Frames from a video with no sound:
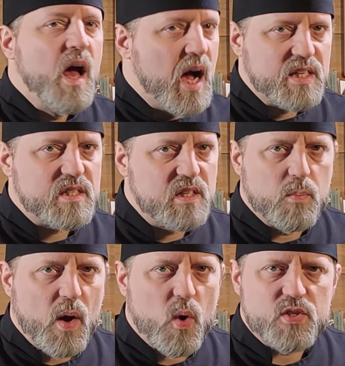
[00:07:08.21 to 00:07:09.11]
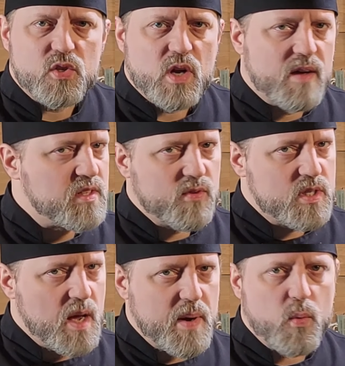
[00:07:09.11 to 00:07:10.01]
I steel my Western knives every
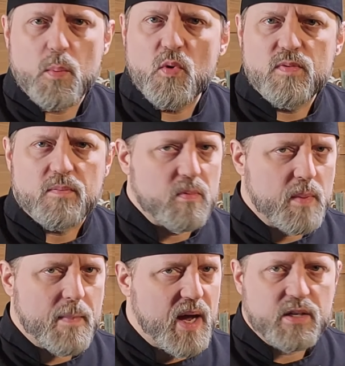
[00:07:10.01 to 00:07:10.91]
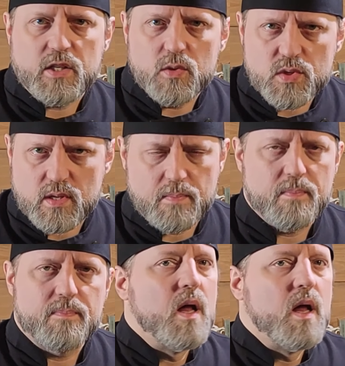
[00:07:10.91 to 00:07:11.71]
time I remove them from my bag to use them.